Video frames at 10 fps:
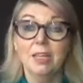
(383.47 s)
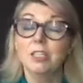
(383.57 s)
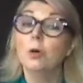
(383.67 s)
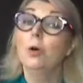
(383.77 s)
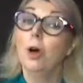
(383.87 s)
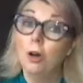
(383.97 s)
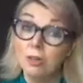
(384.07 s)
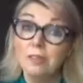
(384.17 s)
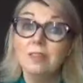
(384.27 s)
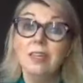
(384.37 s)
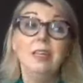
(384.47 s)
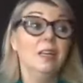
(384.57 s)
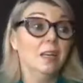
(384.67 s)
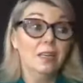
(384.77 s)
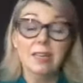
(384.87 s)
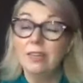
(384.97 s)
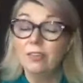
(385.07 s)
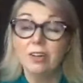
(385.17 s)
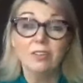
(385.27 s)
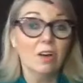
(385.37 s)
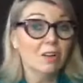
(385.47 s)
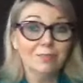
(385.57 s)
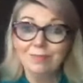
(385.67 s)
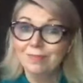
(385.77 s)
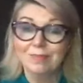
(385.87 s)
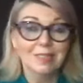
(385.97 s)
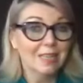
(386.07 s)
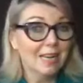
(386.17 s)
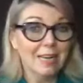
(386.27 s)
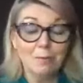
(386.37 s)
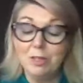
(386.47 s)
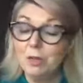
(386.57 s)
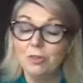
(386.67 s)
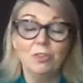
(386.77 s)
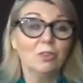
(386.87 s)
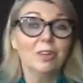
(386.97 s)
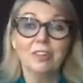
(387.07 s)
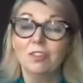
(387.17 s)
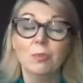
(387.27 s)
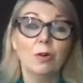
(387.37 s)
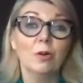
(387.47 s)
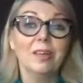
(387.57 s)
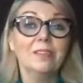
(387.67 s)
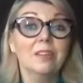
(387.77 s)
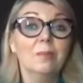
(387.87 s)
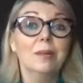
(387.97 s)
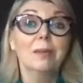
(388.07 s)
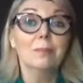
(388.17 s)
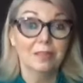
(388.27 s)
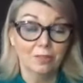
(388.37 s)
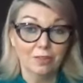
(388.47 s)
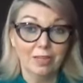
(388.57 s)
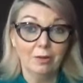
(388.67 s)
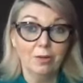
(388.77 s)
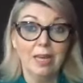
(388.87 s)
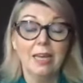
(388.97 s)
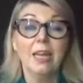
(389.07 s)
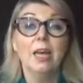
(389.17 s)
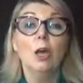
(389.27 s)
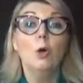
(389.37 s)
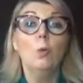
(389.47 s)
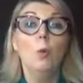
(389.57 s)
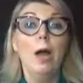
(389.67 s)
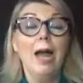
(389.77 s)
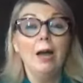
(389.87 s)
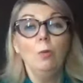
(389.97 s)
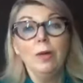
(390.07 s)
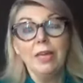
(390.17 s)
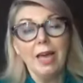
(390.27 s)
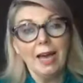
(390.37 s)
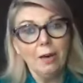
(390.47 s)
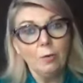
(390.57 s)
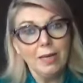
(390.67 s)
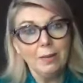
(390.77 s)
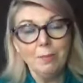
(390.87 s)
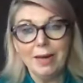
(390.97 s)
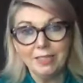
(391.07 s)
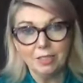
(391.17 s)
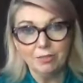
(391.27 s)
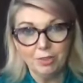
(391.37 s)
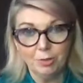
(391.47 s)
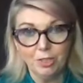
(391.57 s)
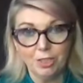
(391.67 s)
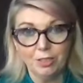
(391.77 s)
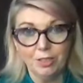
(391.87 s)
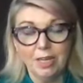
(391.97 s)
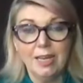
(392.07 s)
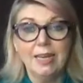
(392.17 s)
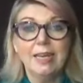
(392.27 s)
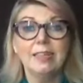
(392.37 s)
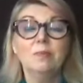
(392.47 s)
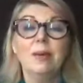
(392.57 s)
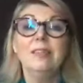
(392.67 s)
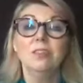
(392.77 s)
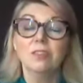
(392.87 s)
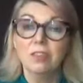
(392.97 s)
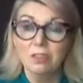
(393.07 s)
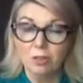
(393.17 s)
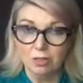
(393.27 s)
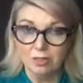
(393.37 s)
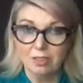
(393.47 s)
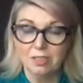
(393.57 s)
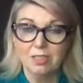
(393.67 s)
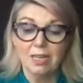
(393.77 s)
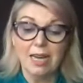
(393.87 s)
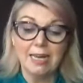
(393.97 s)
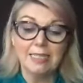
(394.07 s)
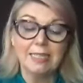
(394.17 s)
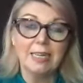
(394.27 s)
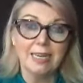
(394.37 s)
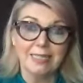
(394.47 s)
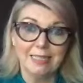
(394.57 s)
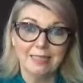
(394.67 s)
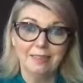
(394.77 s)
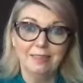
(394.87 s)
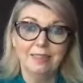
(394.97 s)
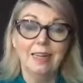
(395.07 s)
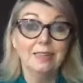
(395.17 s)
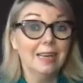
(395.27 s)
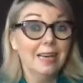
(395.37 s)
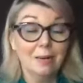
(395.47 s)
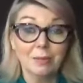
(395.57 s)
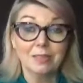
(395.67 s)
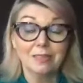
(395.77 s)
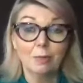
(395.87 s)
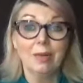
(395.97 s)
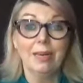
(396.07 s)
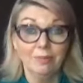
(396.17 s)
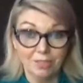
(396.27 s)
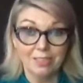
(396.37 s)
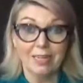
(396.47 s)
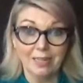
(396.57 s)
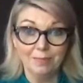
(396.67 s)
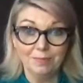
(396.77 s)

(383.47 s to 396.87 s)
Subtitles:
So honestly, yesterday's gone, and we know the story that tomorrow is a complete mystery. Okay, how we impact our future is based on the thoughts and the ideas and the habits that we have today,